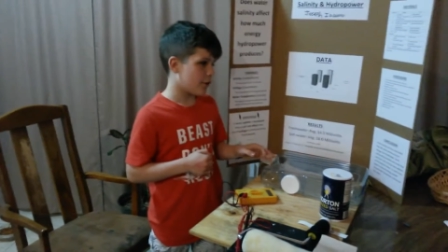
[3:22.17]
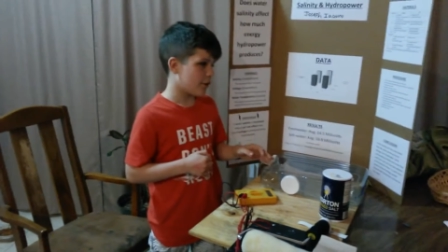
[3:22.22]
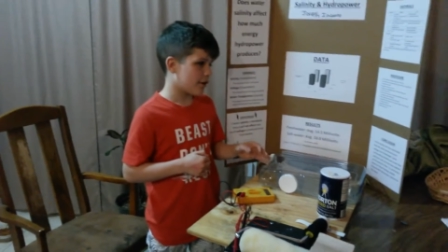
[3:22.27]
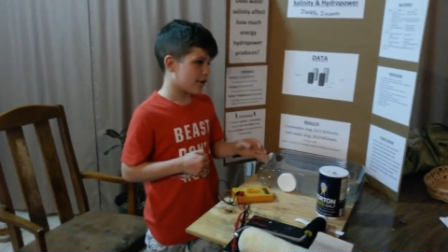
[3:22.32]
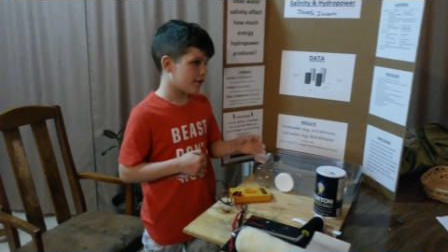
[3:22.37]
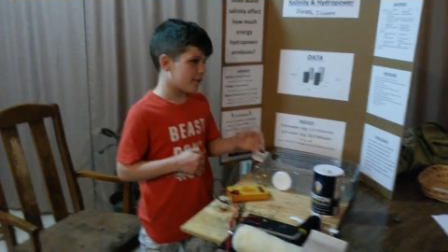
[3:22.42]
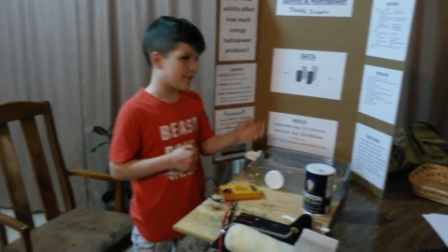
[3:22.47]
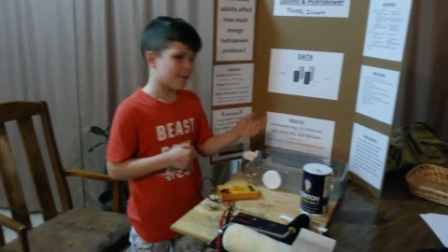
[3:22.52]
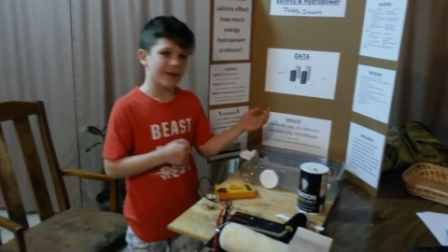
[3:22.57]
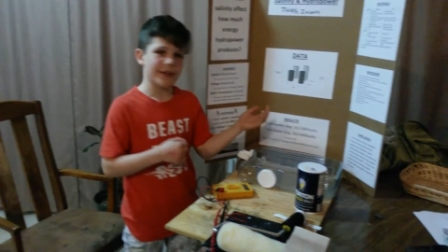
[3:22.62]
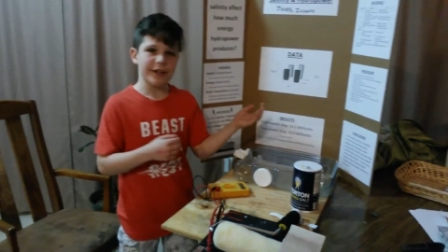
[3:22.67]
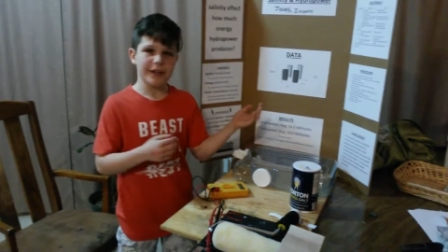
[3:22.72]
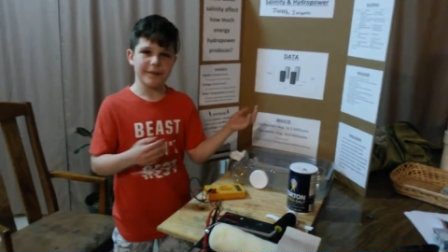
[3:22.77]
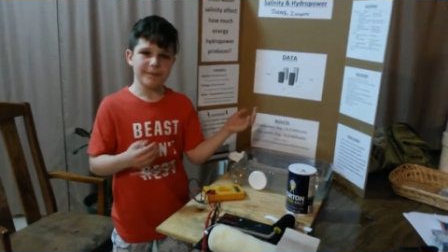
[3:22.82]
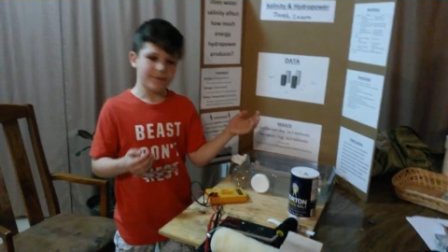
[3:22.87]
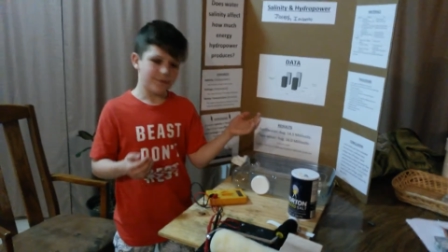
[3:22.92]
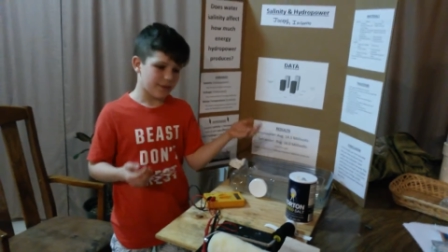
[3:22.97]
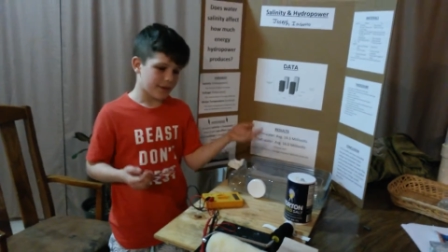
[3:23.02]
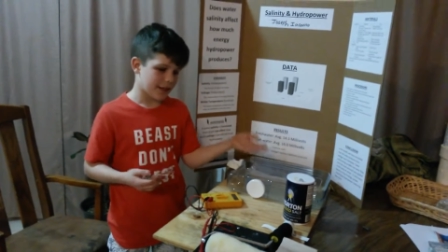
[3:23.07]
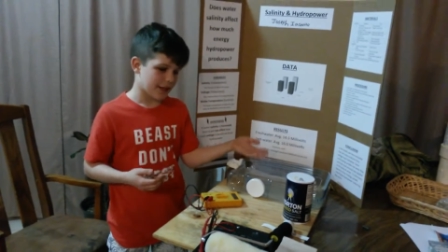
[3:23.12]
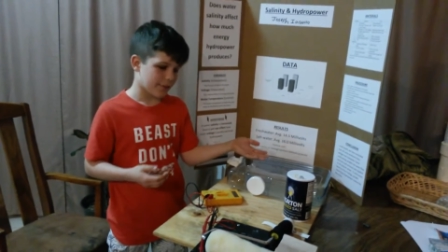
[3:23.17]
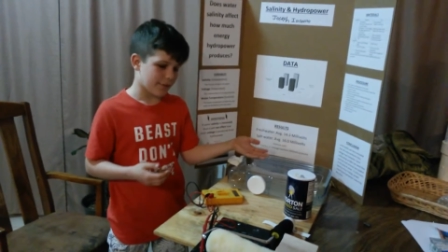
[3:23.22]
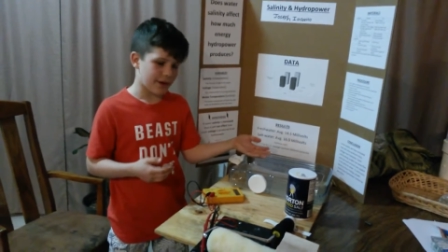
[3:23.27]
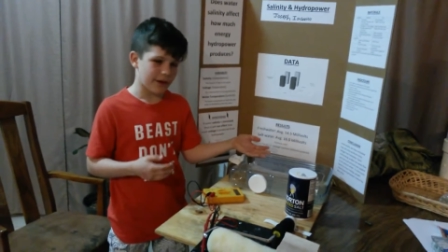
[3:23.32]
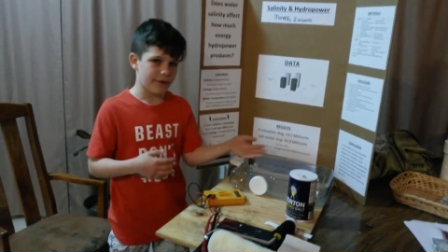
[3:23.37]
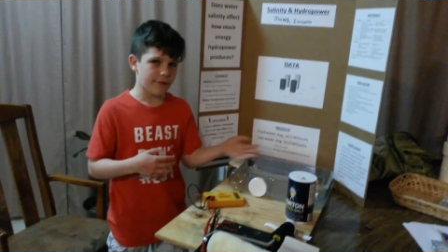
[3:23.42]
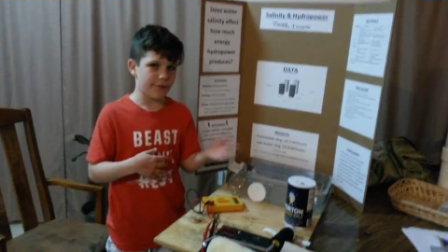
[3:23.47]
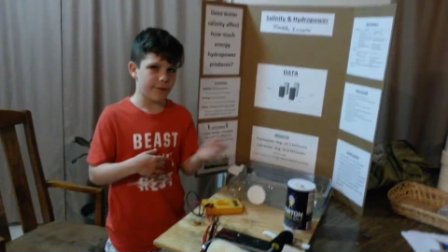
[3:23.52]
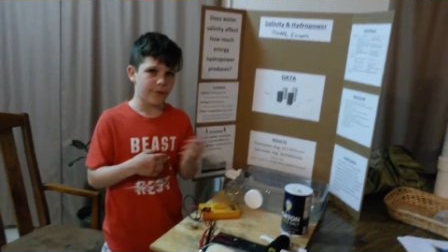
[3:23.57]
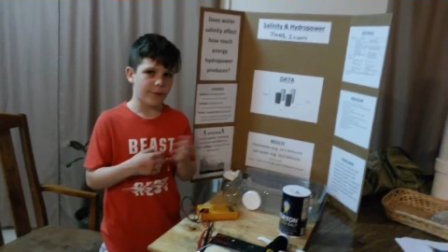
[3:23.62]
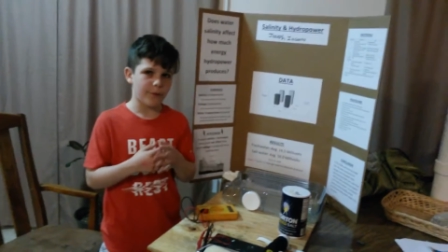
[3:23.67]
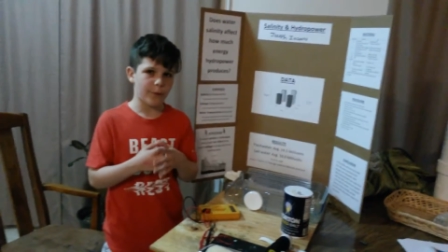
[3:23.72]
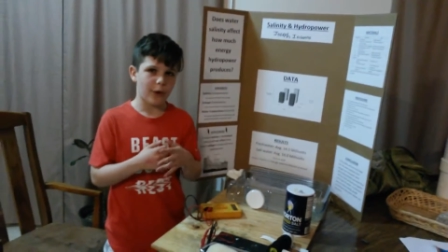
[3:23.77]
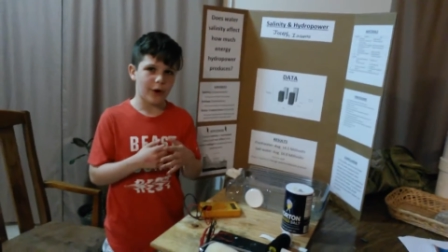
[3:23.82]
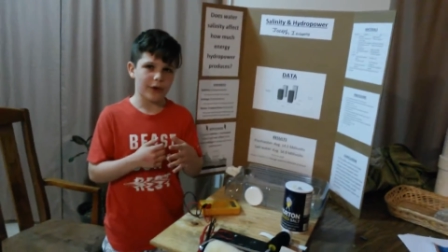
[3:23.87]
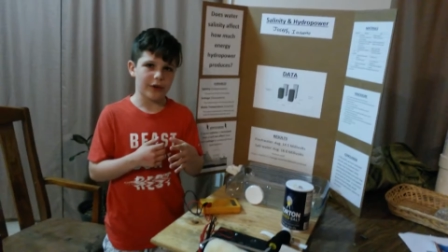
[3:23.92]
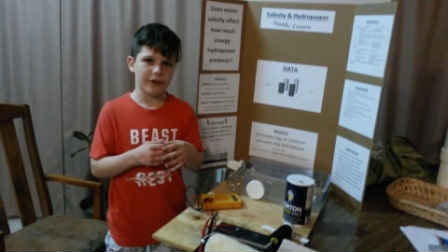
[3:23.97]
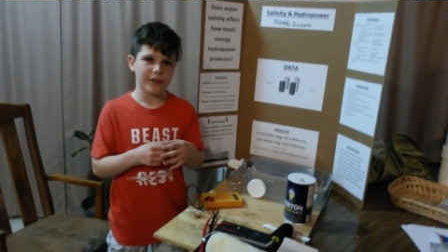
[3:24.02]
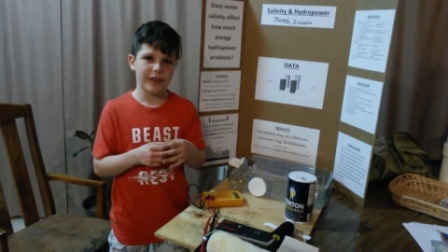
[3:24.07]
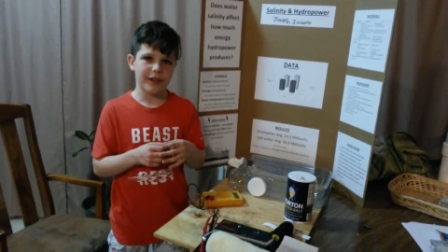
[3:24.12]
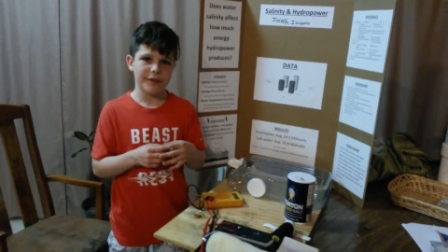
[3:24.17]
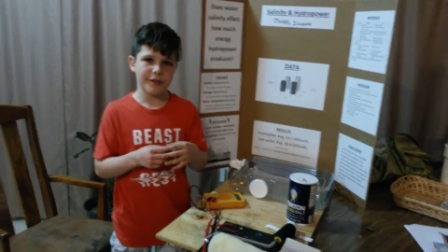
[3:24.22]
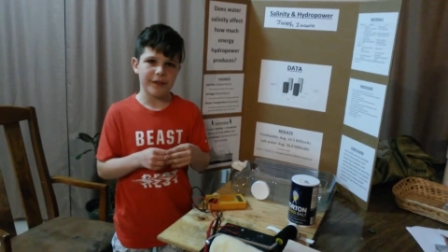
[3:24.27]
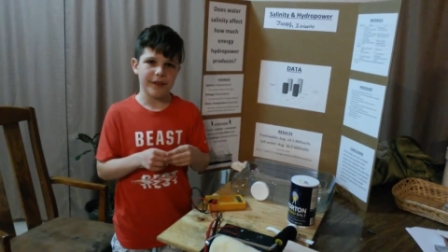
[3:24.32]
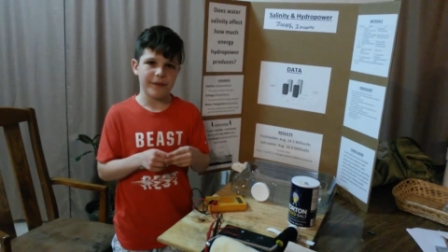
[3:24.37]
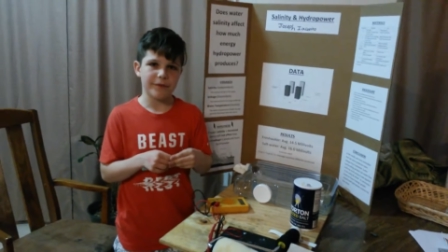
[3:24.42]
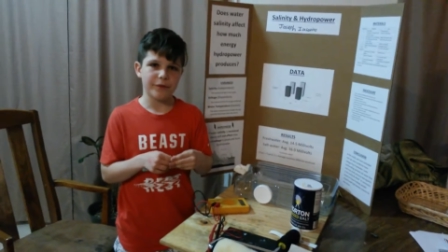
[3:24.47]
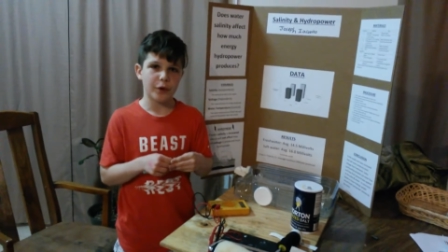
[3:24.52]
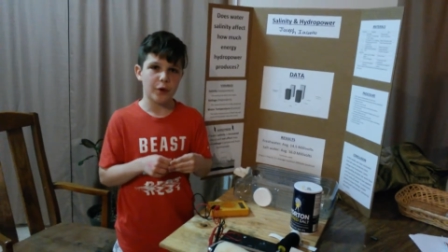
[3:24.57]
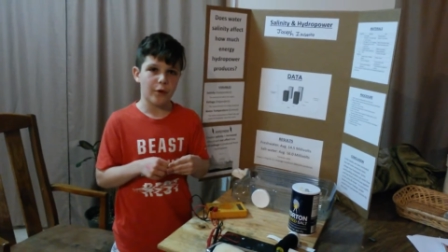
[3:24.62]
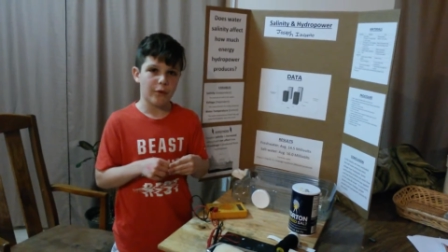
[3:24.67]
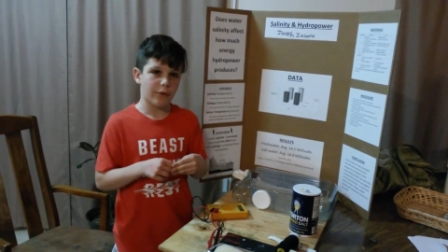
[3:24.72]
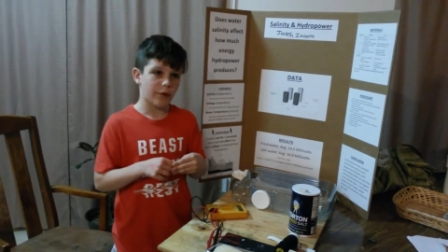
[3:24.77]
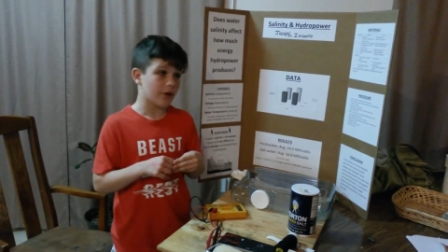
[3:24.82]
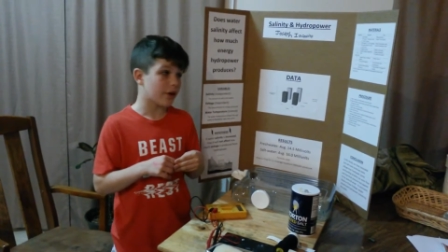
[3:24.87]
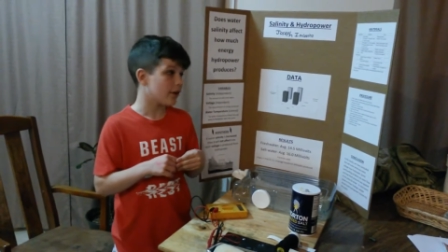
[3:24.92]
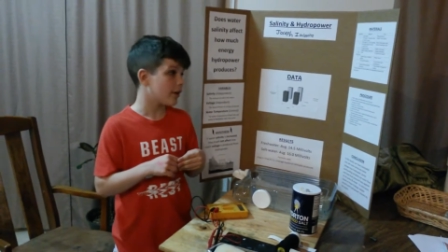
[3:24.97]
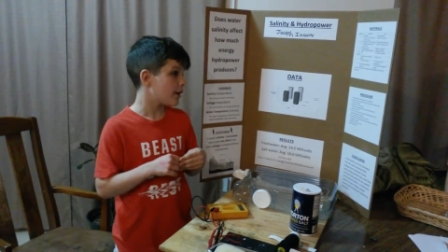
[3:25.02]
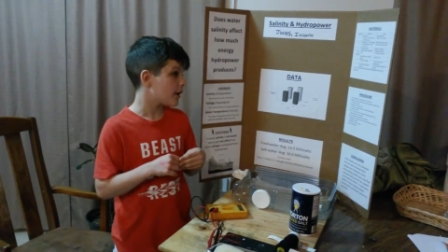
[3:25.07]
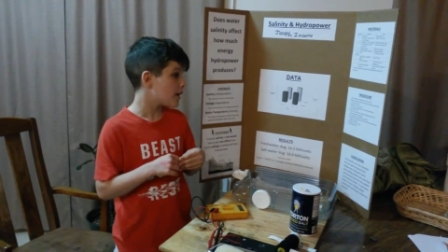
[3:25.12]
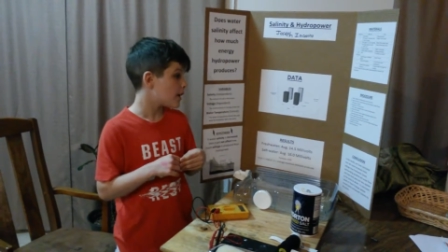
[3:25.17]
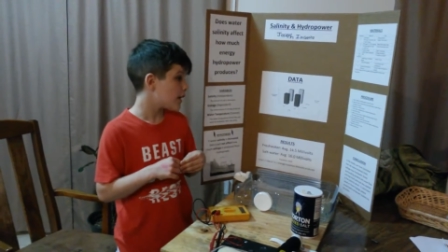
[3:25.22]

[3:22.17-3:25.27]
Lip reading: course, we get rid of the water that's left over.